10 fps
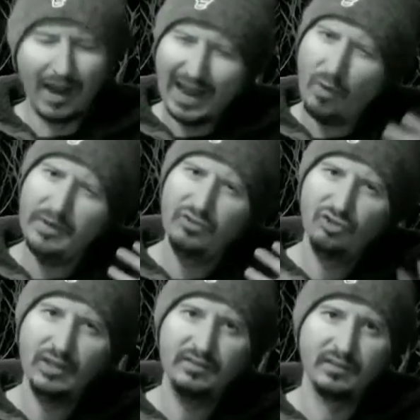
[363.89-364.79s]
How did
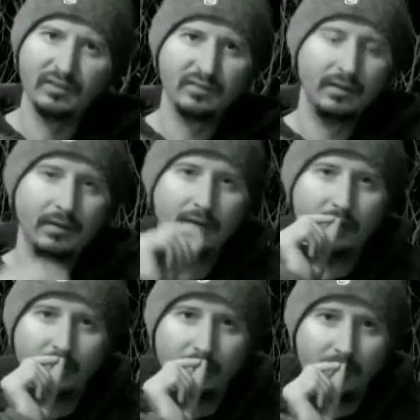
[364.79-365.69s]
Jesus
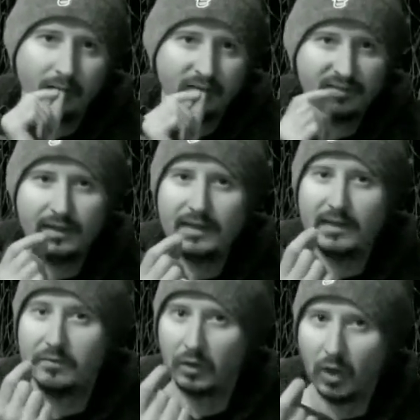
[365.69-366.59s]
see
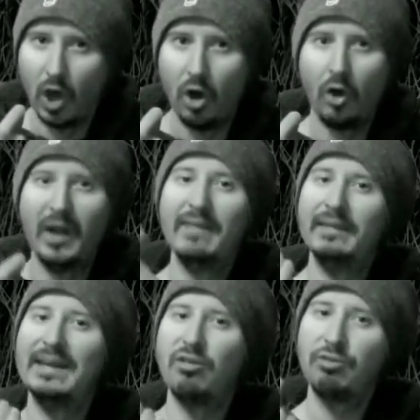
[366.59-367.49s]
the law and
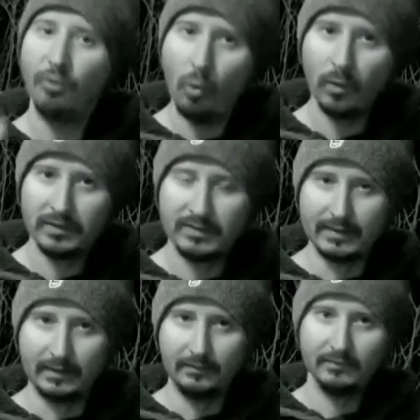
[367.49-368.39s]
the
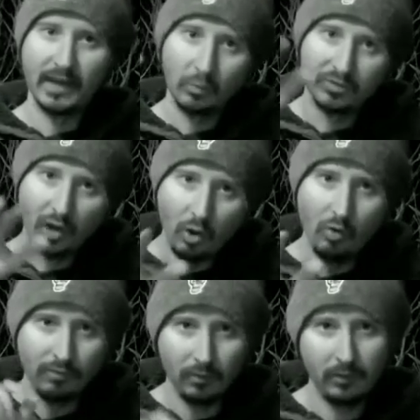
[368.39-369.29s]
authority that was
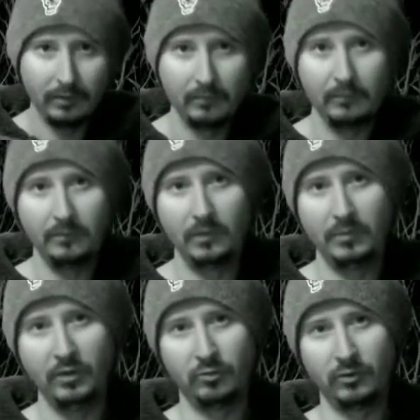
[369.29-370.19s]
over the
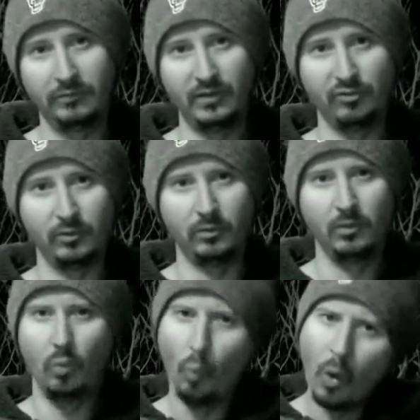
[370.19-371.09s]
children of Israel?
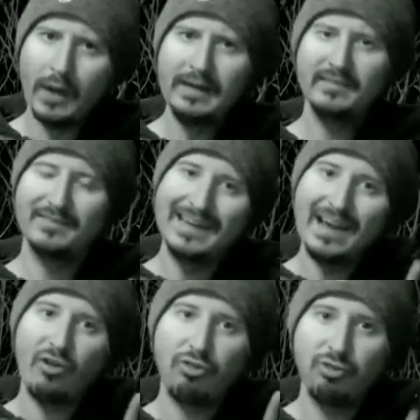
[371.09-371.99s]
What is the
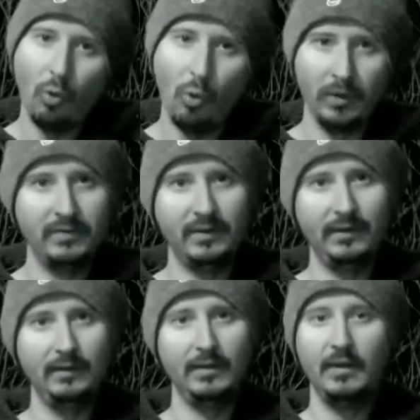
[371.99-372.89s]
authority
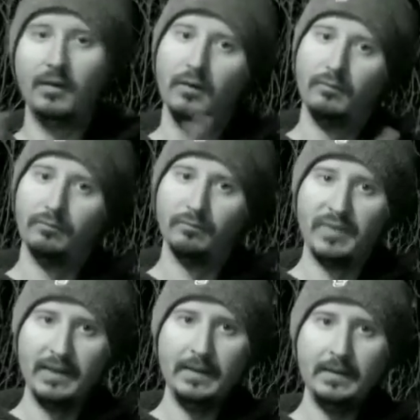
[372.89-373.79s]

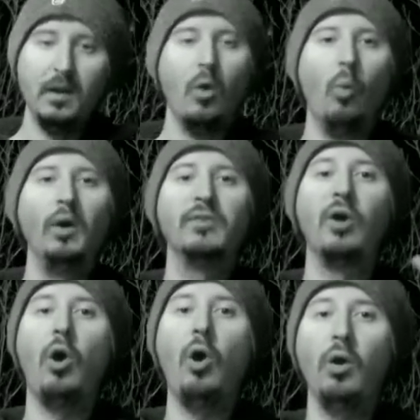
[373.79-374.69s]
then? What is
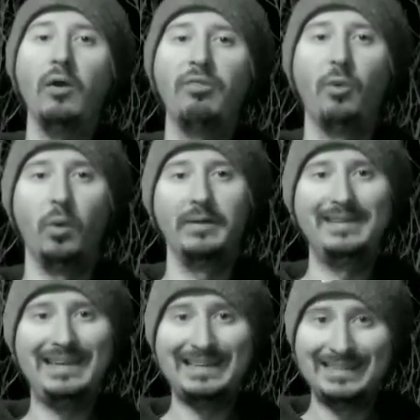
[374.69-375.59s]
our
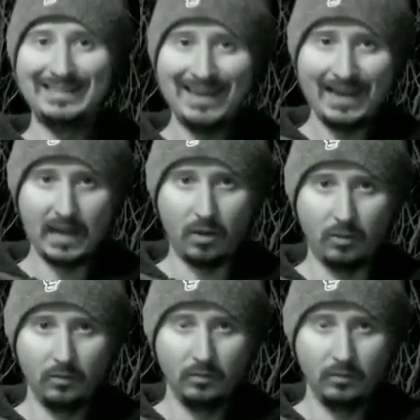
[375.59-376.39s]
authority now?